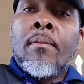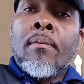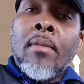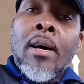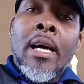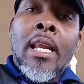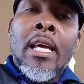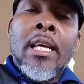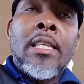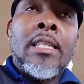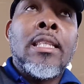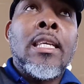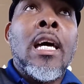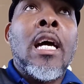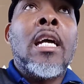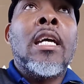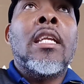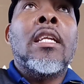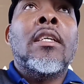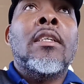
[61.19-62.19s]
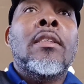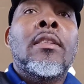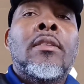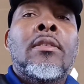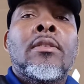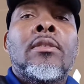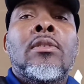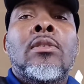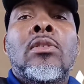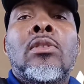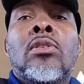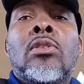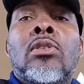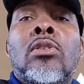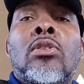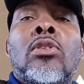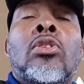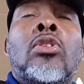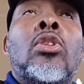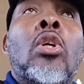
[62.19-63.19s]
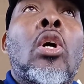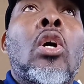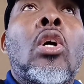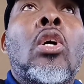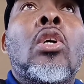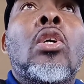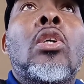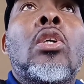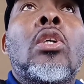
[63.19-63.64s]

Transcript: mother side so